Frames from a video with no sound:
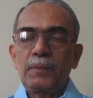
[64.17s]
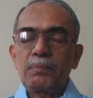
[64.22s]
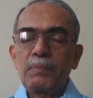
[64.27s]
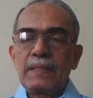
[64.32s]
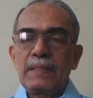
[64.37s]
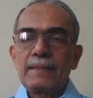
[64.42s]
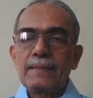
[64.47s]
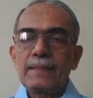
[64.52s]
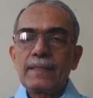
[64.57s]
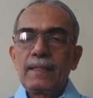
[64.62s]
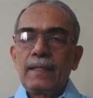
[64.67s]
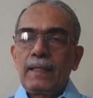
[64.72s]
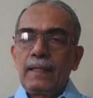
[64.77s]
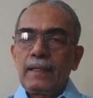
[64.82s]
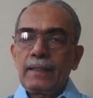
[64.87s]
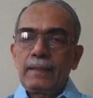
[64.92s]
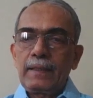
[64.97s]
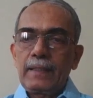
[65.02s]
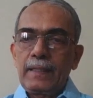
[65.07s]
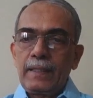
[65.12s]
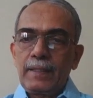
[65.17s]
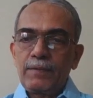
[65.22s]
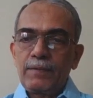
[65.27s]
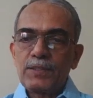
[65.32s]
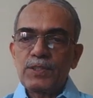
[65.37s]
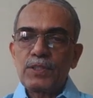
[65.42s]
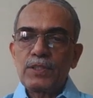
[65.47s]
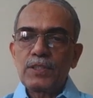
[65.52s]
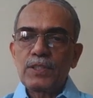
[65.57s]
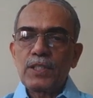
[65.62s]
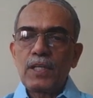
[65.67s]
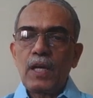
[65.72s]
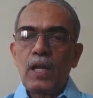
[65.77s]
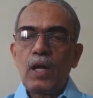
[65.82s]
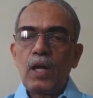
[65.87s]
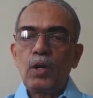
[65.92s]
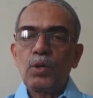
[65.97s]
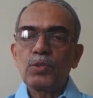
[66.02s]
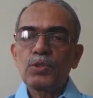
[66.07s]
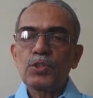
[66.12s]
means the residential
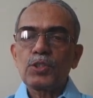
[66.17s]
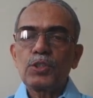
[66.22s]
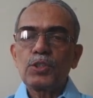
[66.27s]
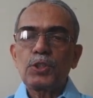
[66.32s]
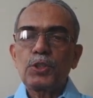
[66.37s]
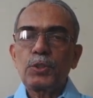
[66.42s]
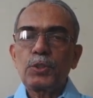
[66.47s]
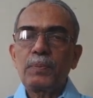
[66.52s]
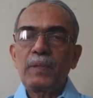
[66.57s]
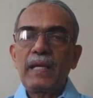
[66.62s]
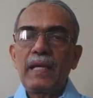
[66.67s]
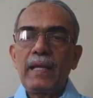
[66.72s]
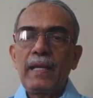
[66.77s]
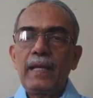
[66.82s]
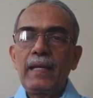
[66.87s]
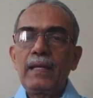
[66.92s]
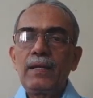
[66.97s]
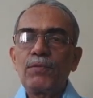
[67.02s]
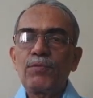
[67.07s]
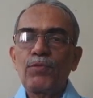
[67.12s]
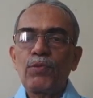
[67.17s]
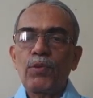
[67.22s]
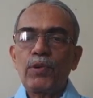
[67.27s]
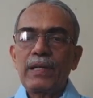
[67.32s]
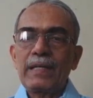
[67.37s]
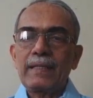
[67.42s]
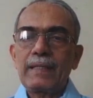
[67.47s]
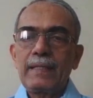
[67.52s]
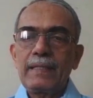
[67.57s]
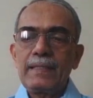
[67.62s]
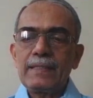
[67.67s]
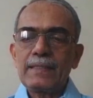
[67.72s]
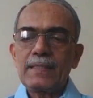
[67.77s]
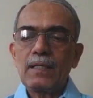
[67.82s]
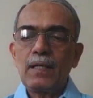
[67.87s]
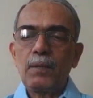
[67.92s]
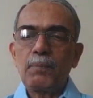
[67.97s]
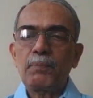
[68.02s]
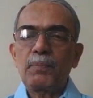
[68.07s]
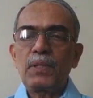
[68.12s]
house should be held for at
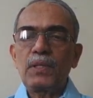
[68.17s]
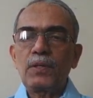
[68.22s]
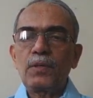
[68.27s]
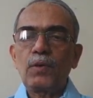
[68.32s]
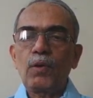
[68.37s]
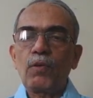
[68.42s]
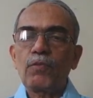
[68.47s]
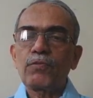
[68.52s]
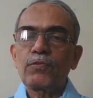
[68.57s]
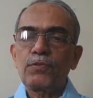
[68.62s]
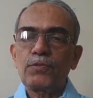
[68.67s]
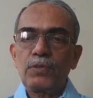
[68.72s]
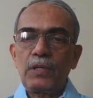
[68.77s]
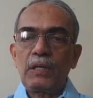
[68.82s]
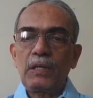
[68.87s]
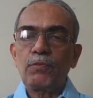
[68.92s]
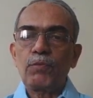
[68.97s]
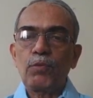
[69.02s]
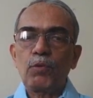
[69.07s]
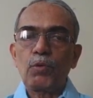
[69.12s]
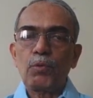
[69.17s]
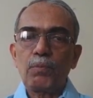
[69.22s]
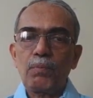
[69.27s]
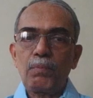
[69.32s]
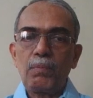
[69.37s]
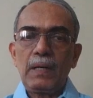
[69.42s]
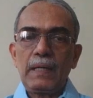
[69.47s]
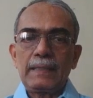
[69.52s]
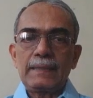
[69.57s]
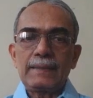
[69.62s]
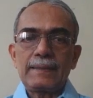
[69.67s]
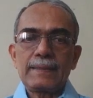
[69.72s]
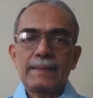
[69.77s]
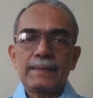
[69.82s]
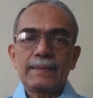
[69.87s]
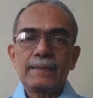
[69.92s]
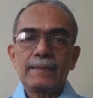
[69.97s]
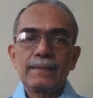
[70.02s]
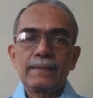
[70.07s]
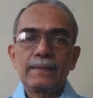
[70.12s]
least a period of 24 months.